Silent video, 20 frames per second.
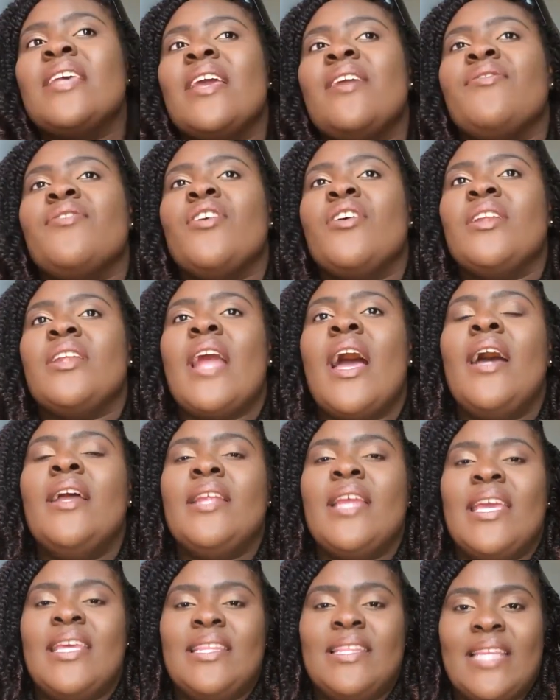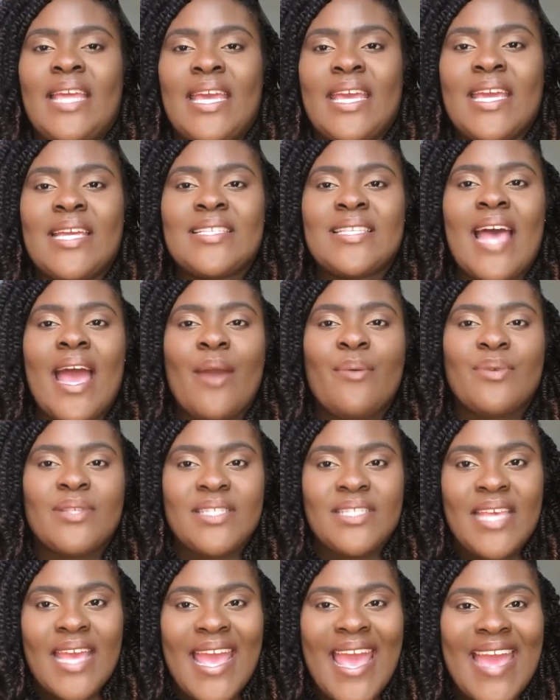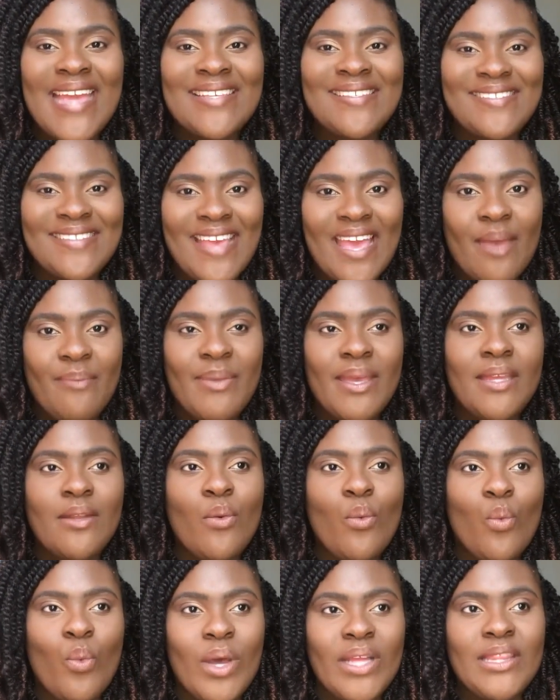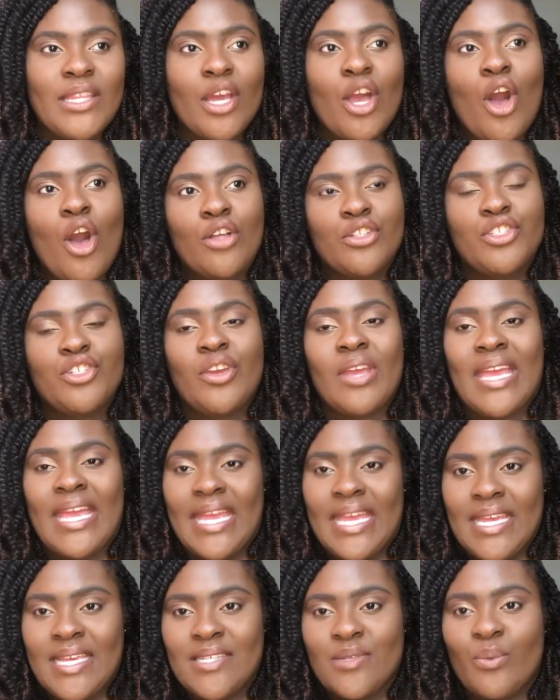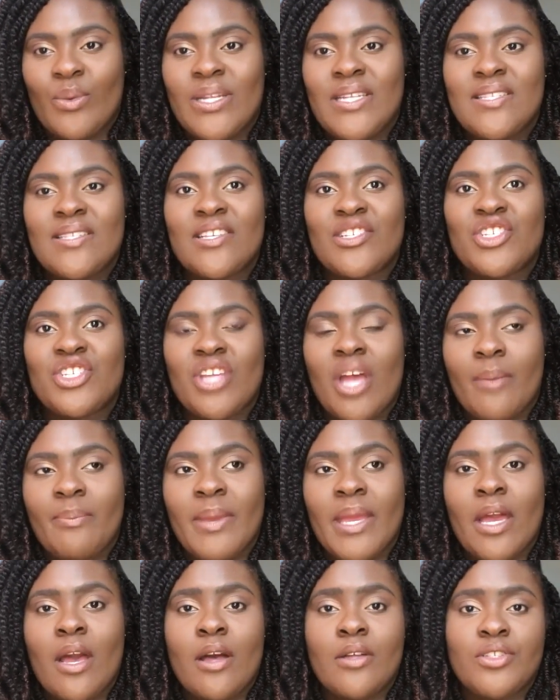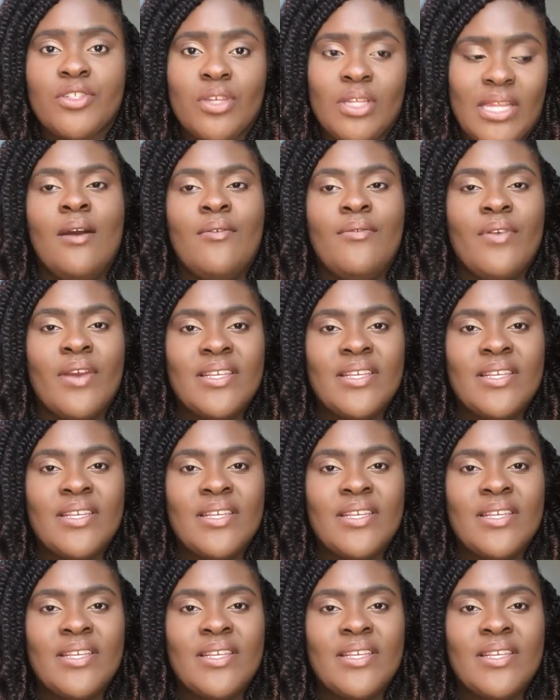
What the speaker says: If you're not in Lagos, I would say examine what the culture is. What is the shopping culture? For